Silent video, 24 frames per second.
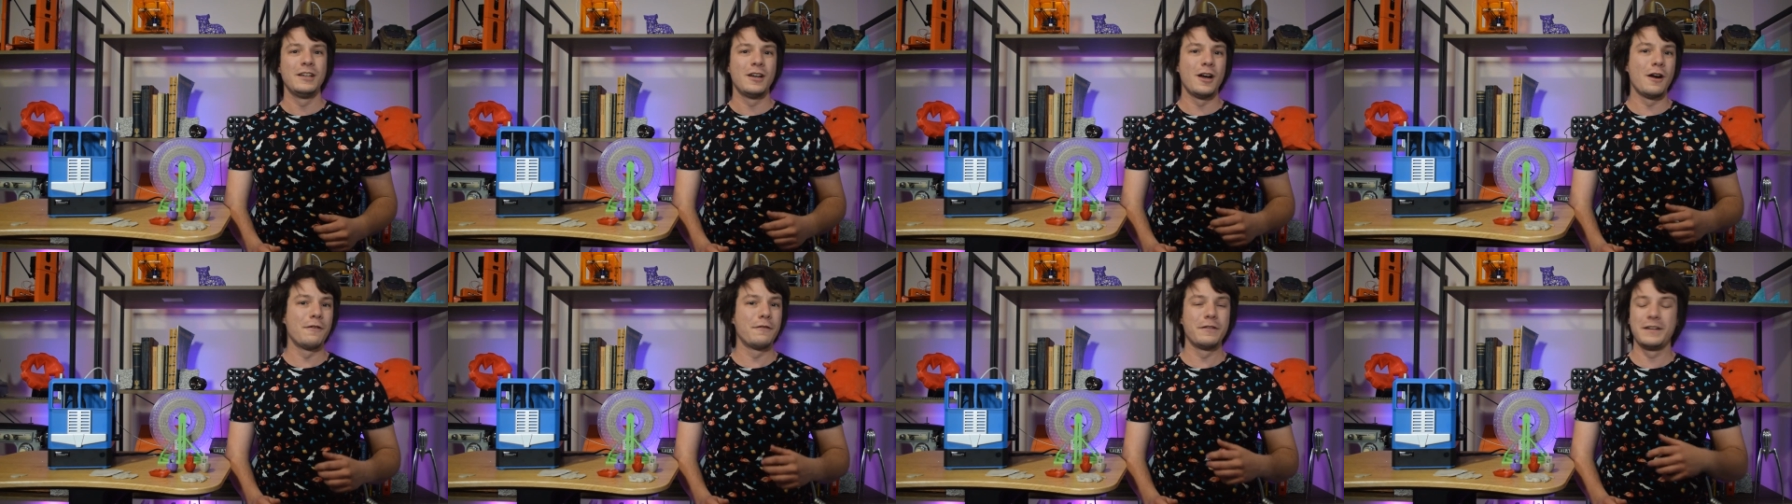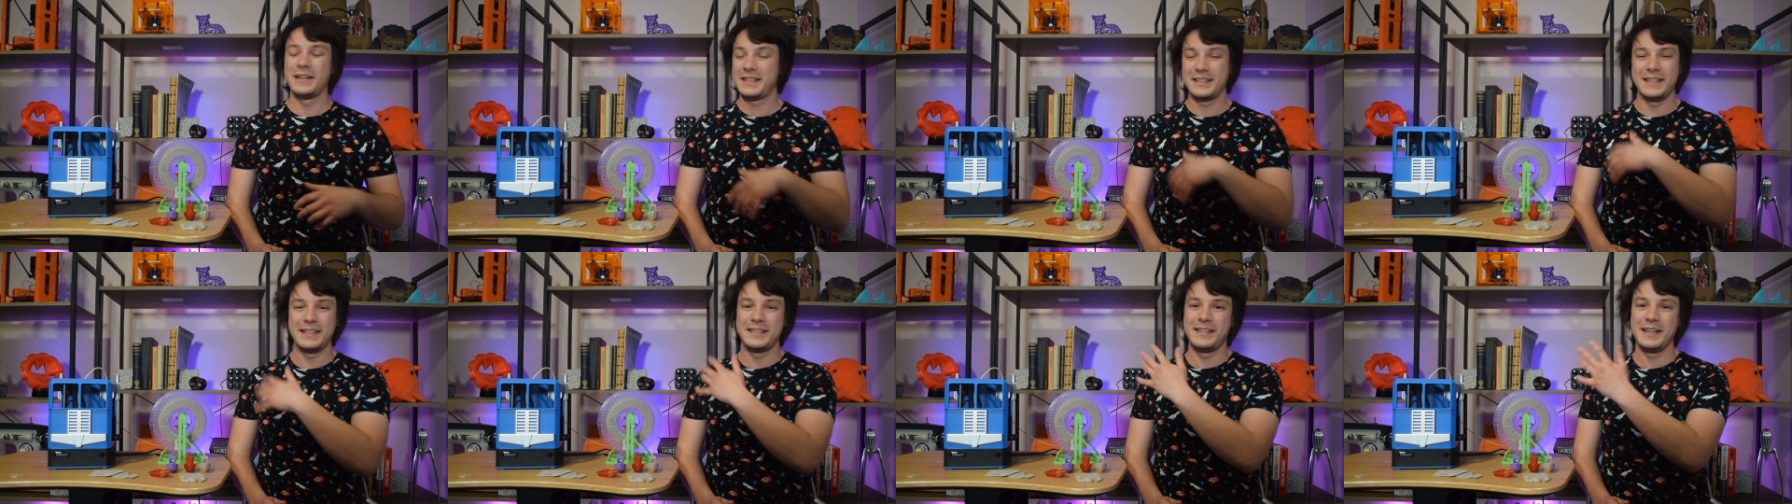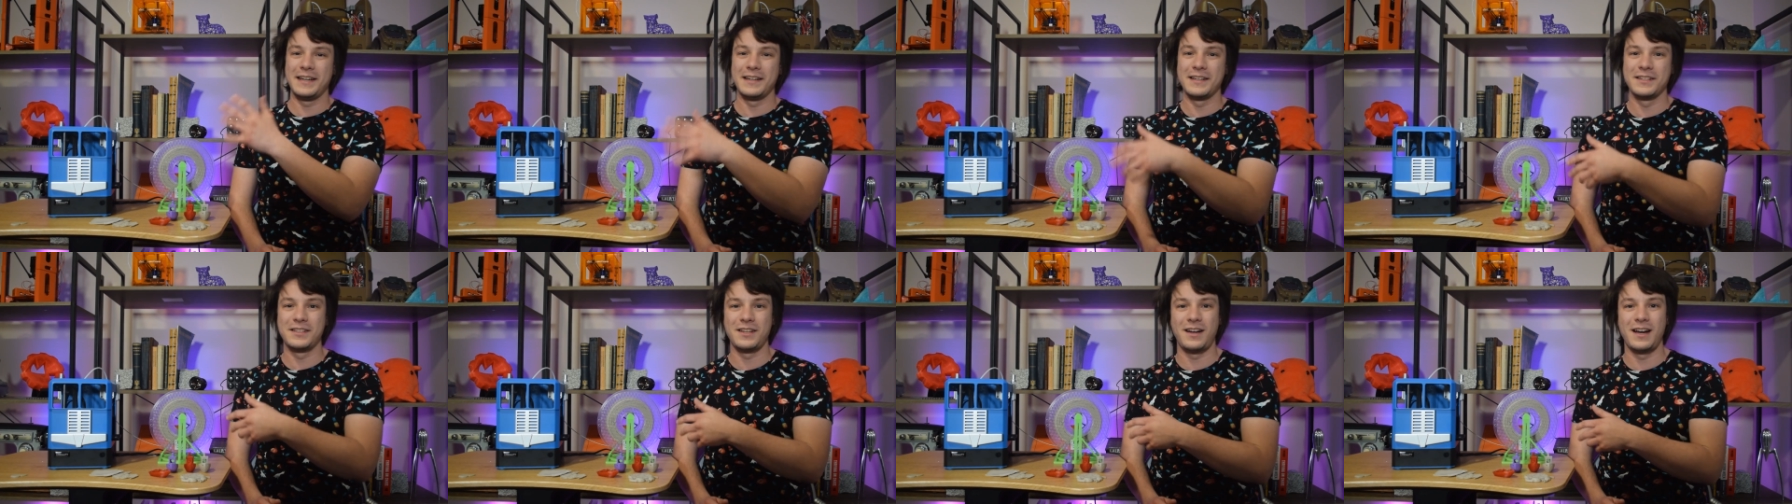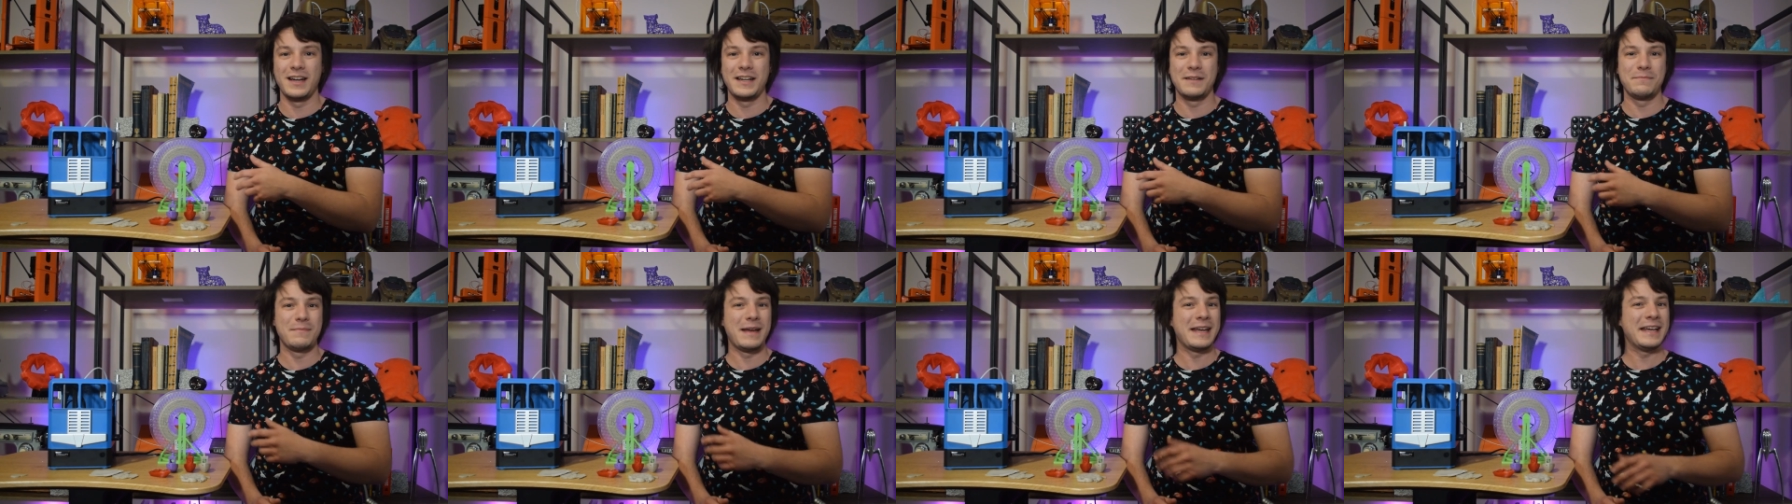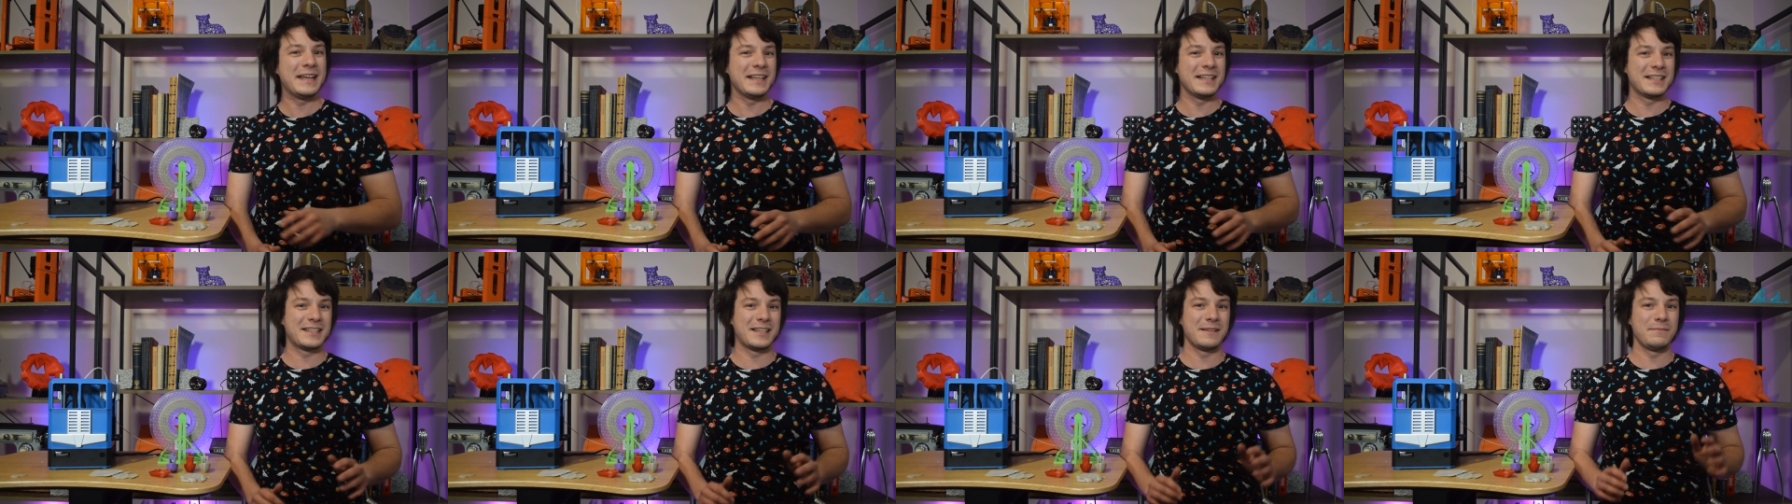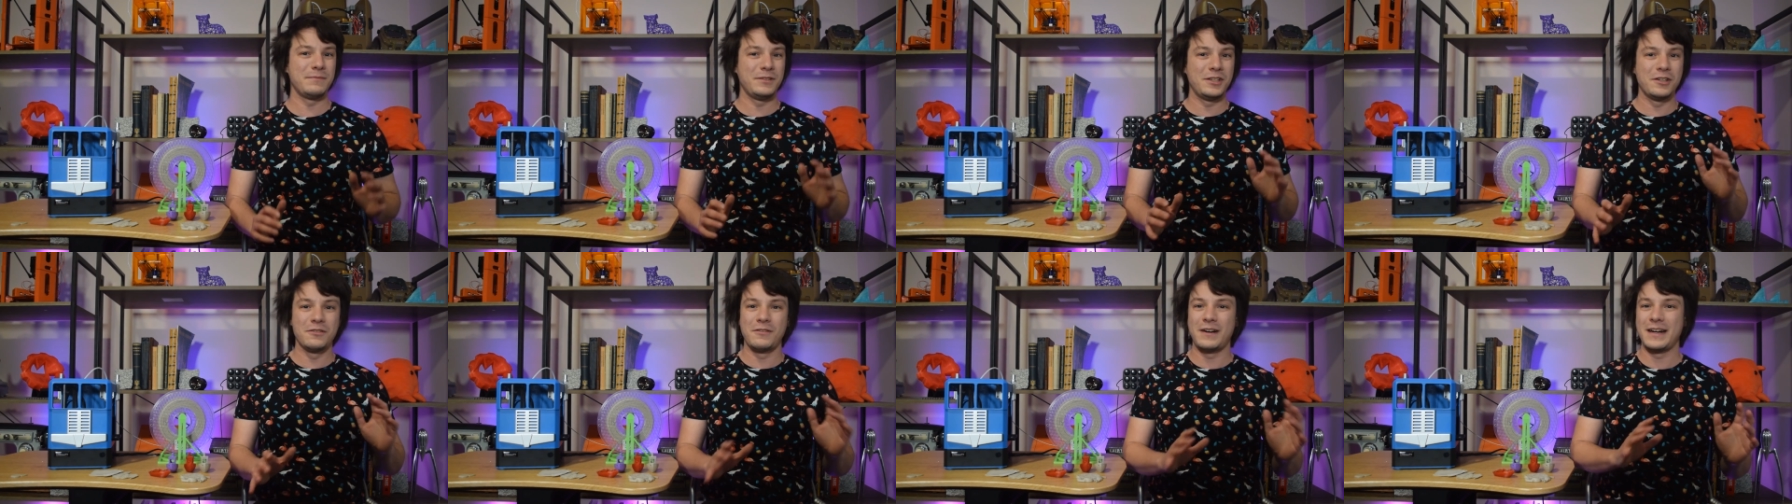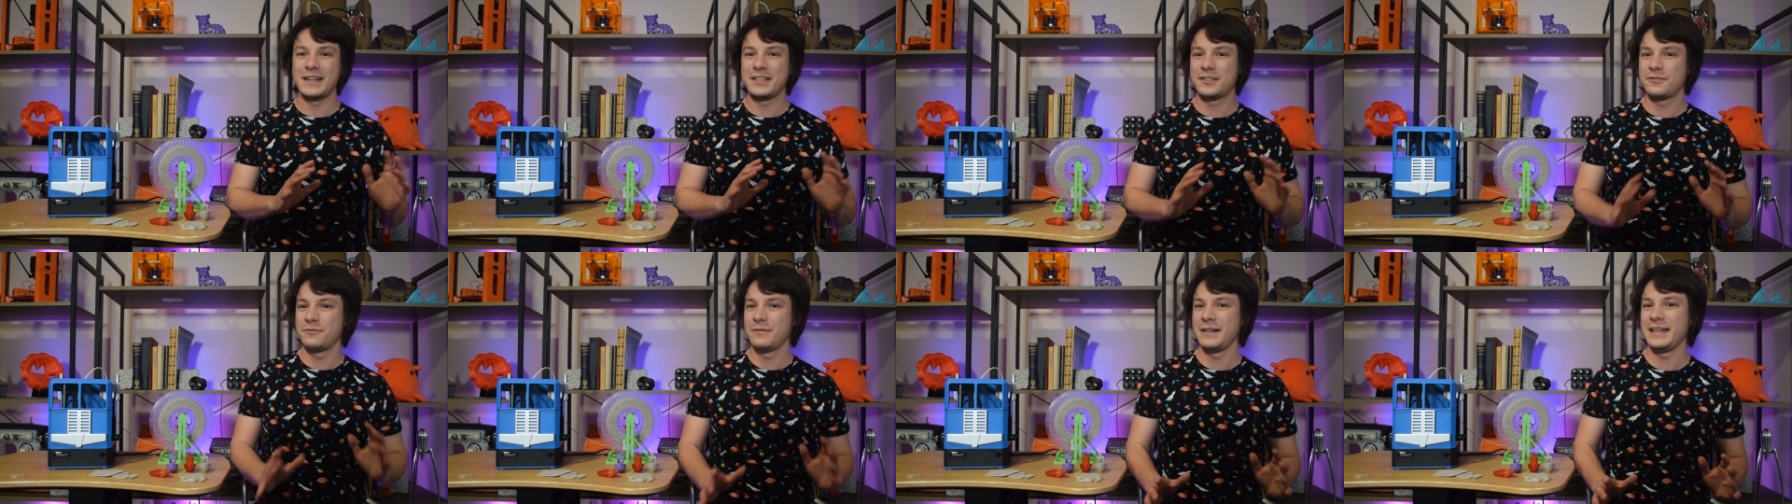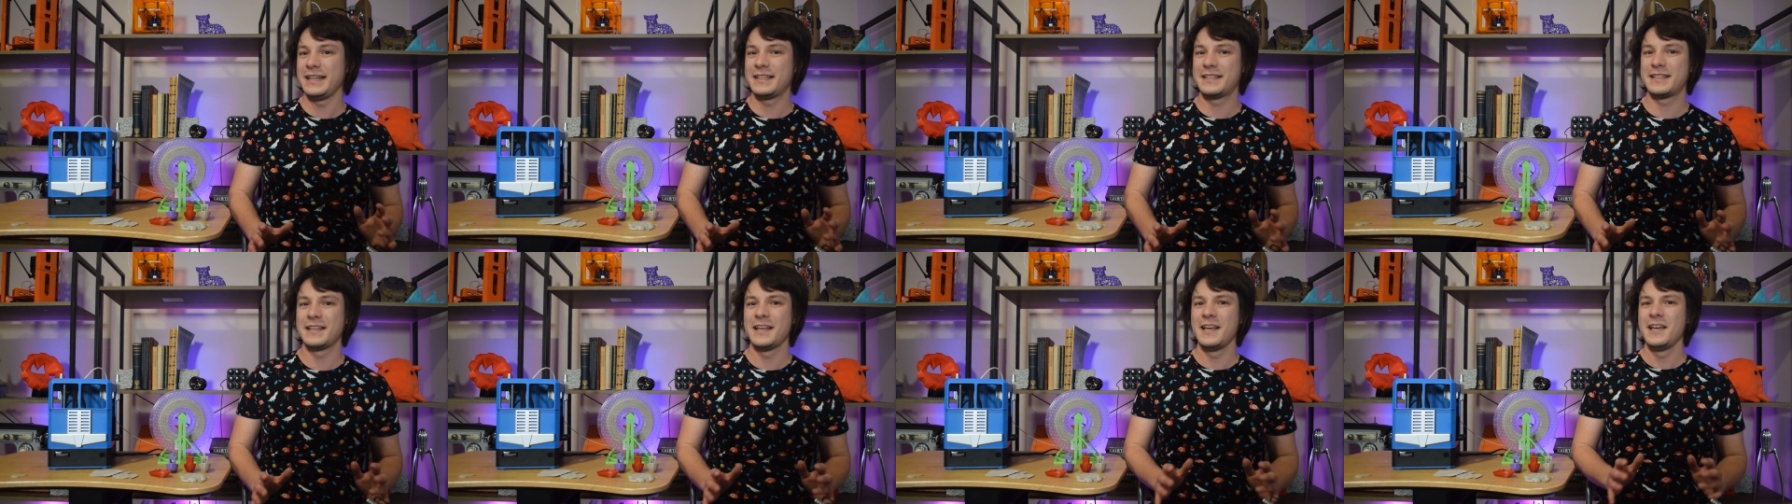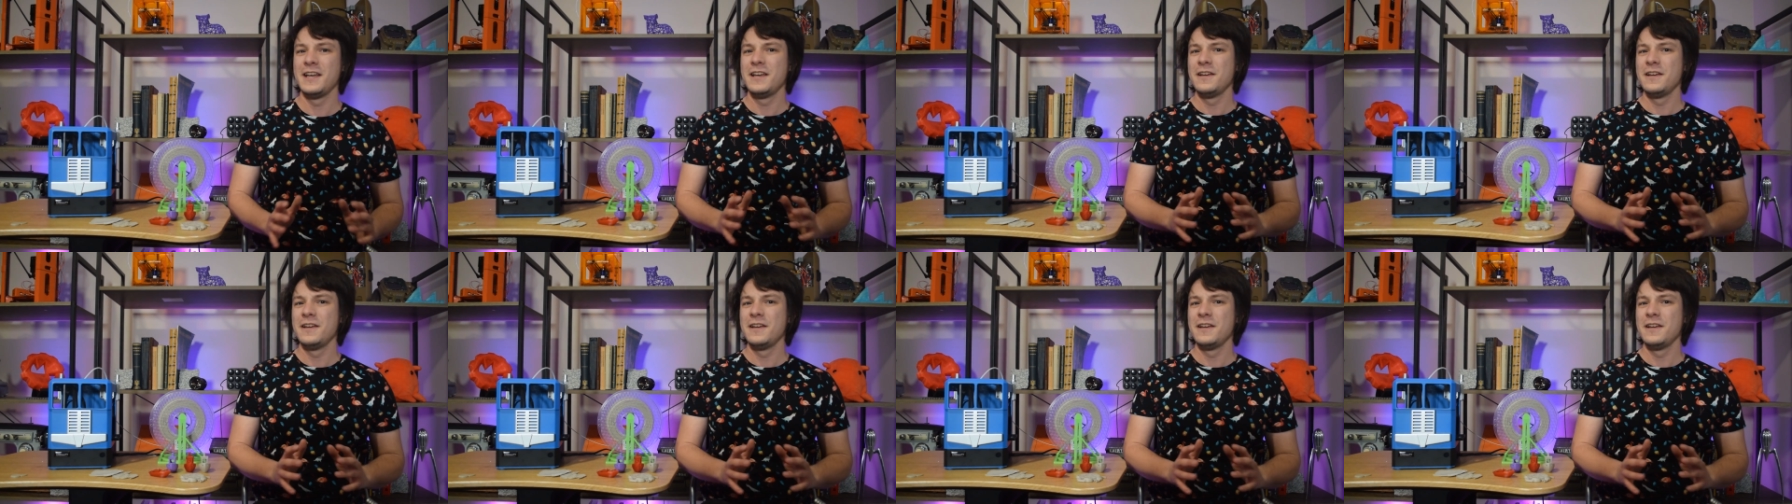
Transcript: over an existing design and making some UI tweaks,